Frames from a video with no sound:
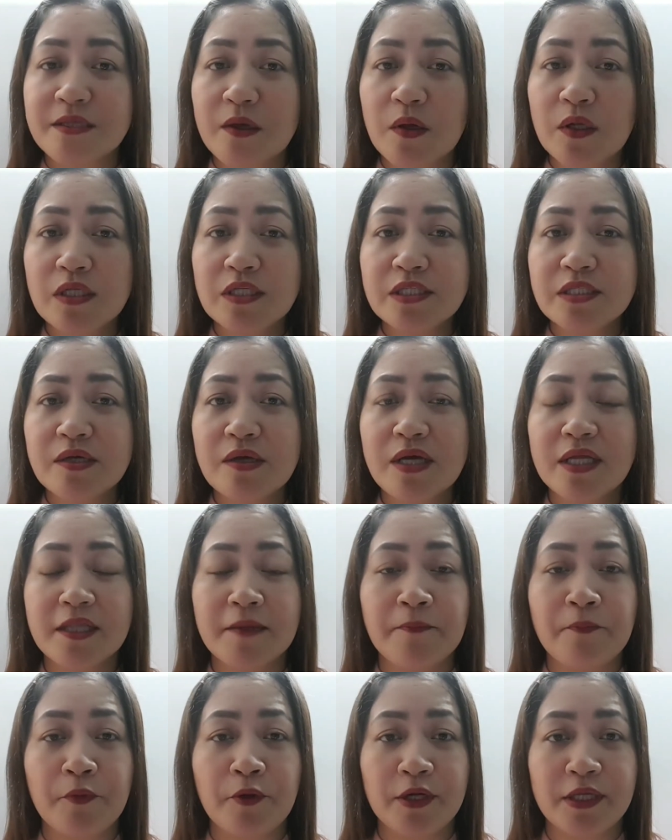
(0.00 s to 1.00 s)
also an
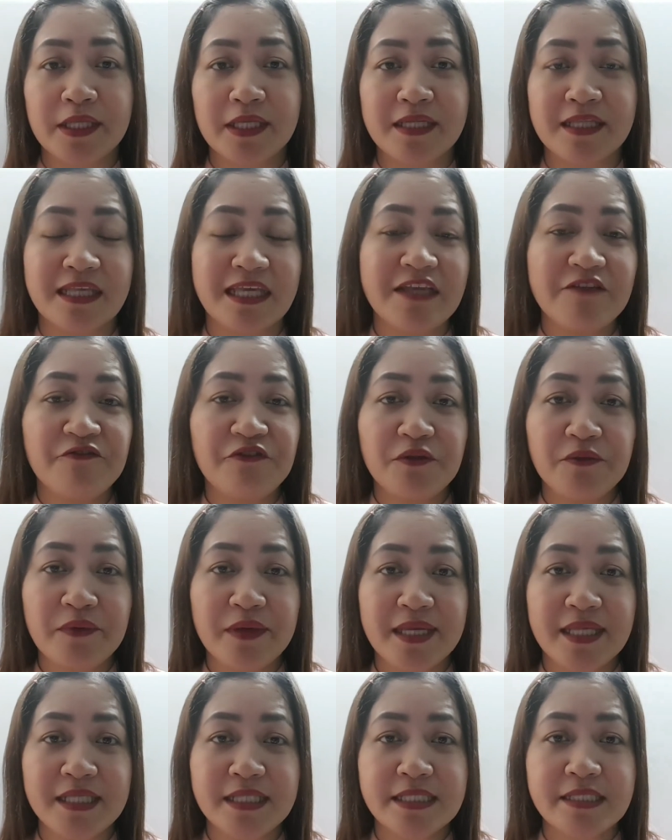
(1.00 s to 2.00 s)
important
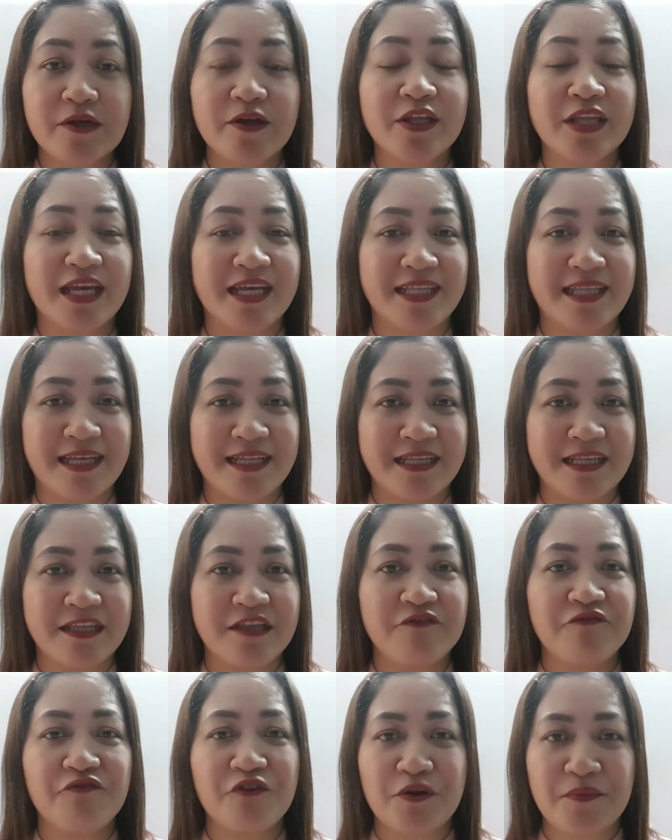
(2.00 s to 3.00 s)
influence on identity
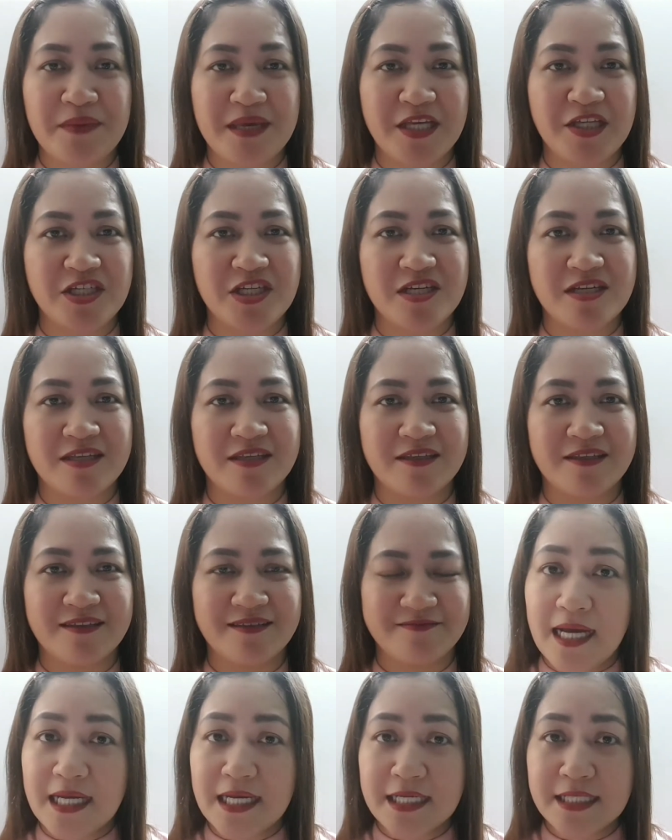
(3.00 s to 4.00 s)
formation.
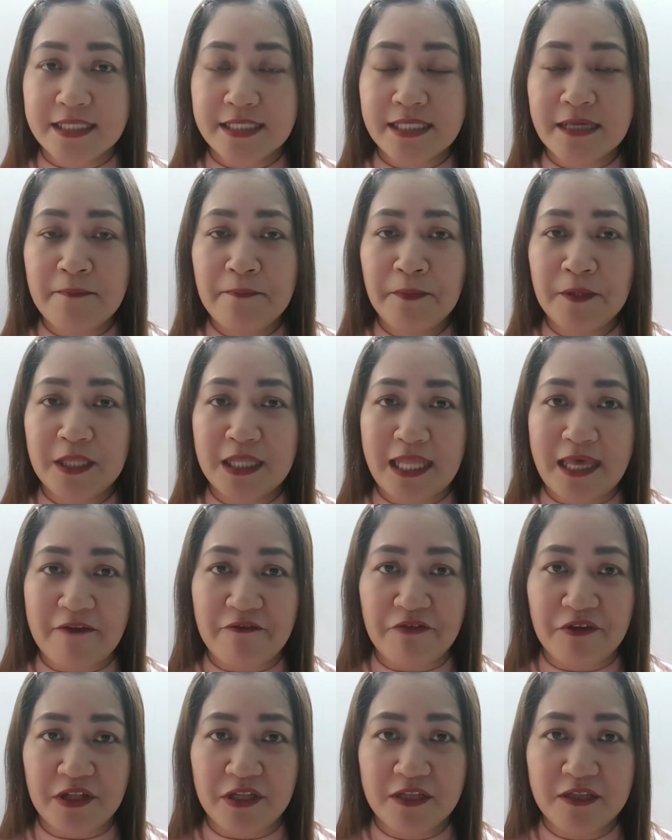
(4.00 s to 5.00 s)
At a simple
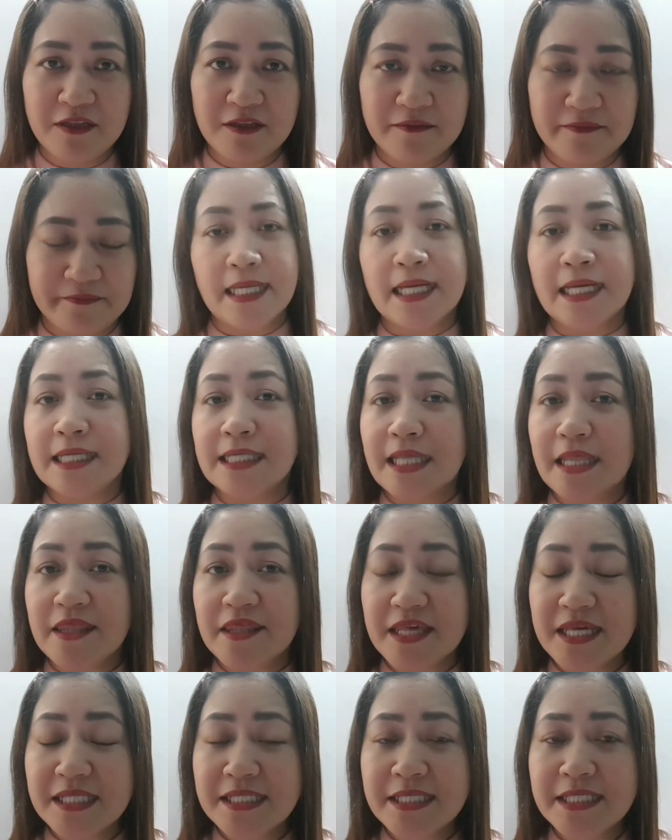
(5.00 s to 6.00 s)
level,
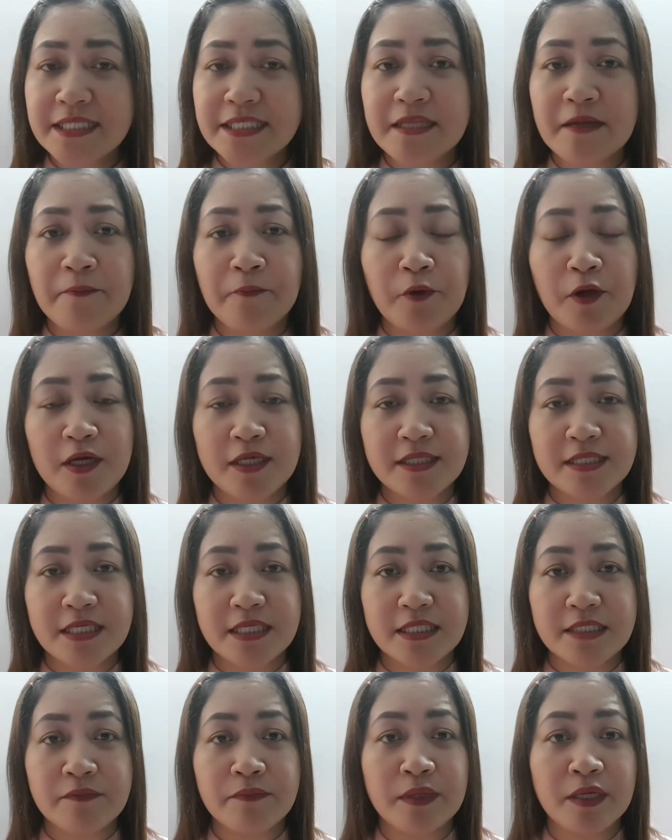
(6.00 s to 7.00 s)
this is the
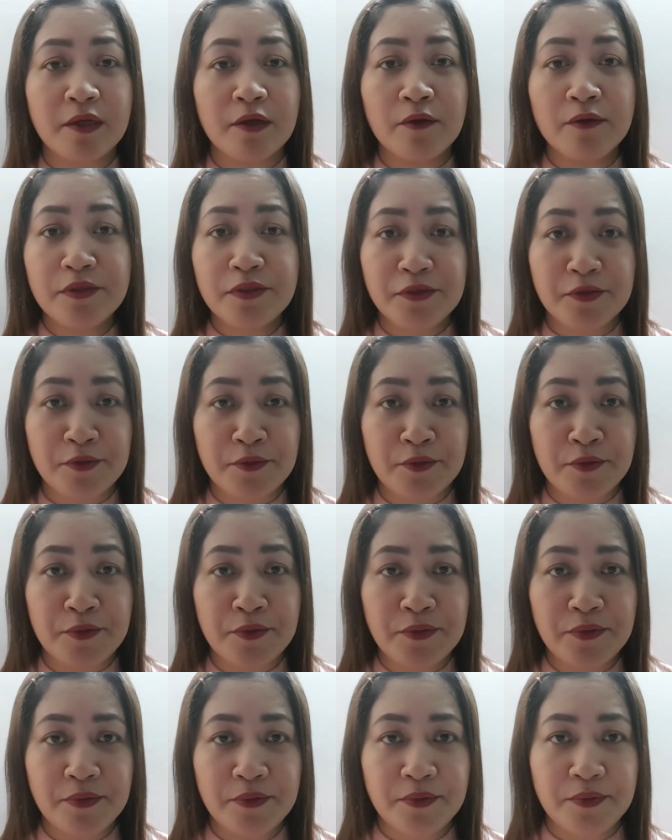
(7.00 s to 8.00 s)
process we go
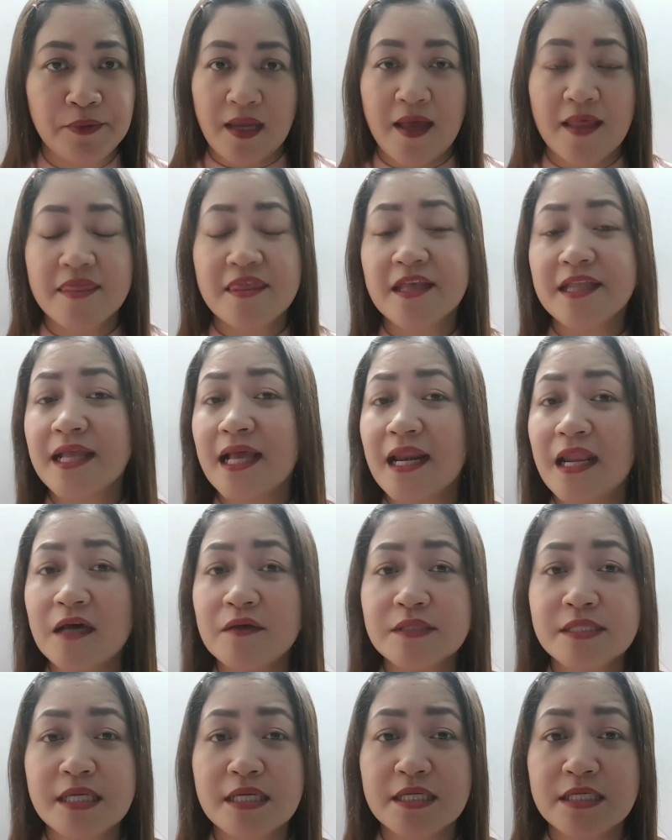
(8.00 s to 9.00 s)
through that
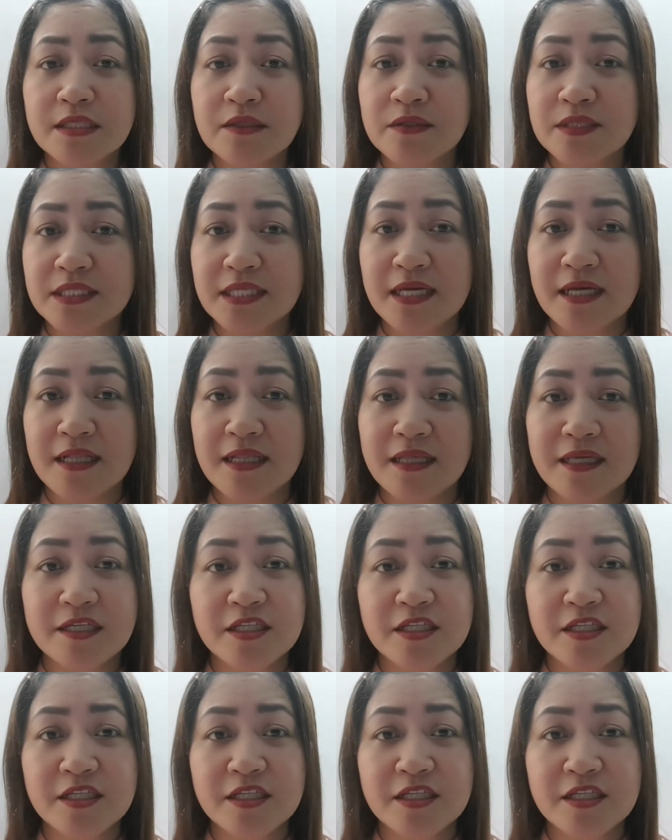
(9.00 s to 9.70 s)
allows us to tell a